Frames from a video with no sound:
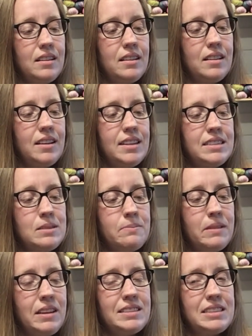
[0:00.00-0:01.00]
he's,
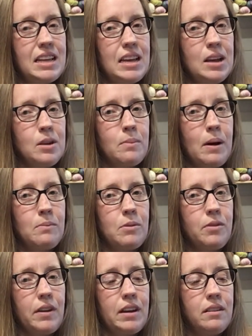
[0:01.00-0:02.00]
he's thinking about
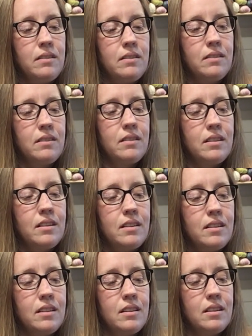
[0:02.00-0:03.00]
moving.
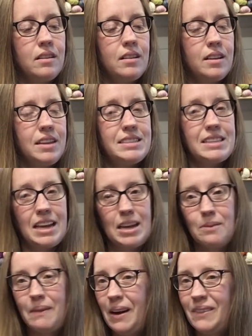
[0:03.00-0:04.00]
He's thinking
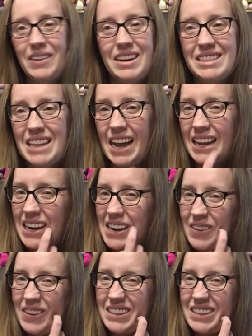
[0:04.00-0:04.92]
about it, but he's not going to do it.